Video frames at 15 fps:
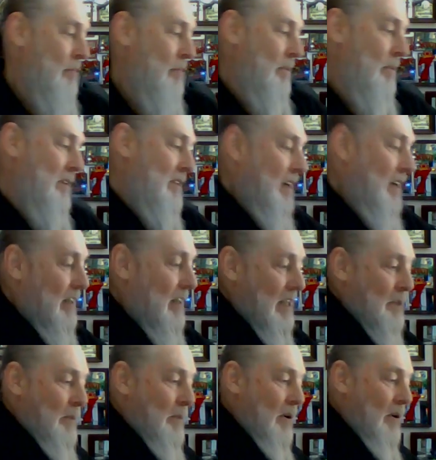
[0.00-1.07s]
But
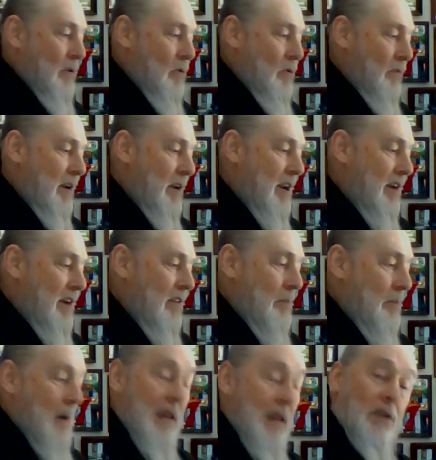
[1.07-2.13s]
let's put it over here
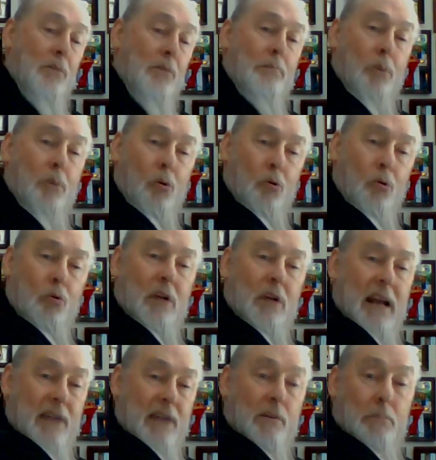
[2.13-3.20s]
in my little bowl.
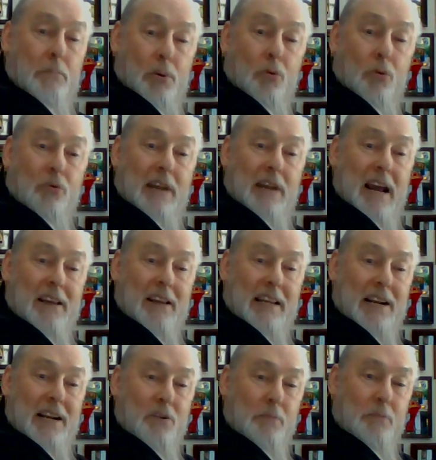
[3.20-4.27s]
I have a bowl now
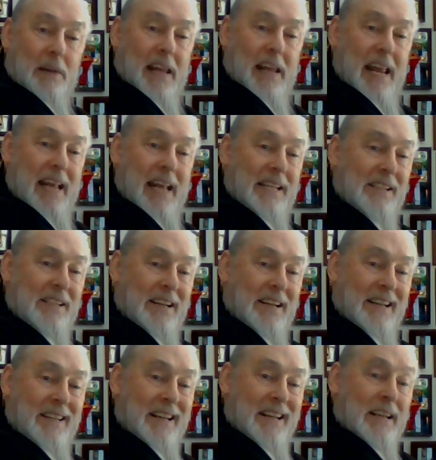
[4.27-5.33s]
that I open cans
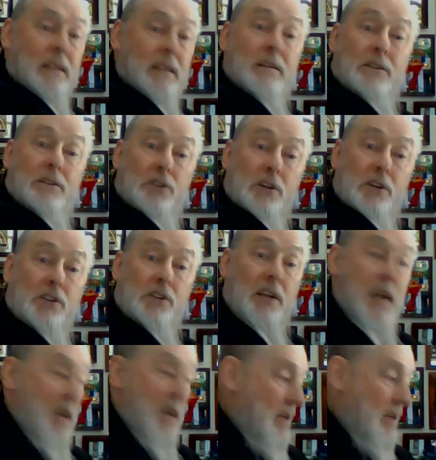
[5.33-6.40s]
on, just in
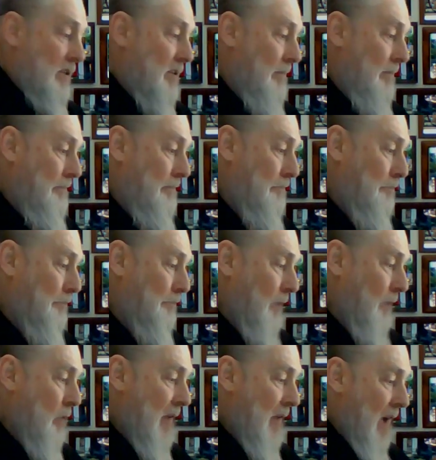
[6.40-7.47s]
case.
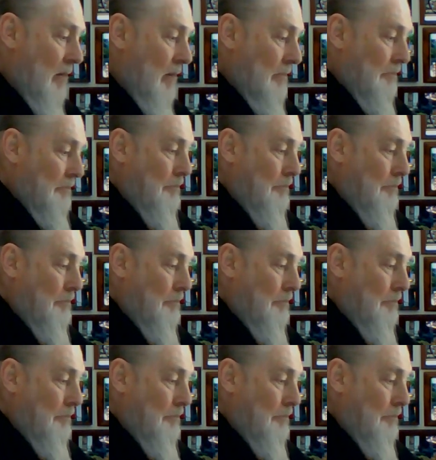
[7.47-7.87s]
No doubt.